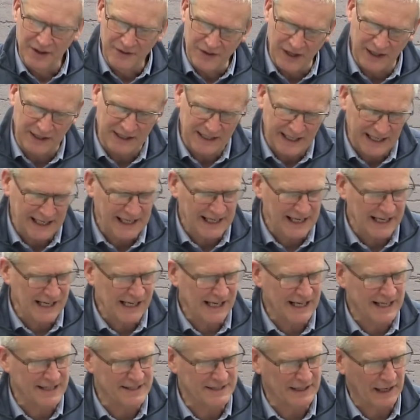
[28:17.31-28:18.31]
that he
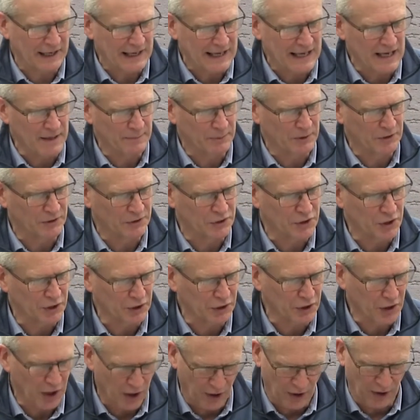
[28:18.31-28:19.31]
is able to
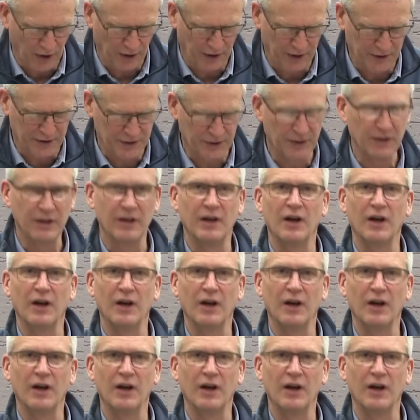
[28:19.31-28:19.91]
guard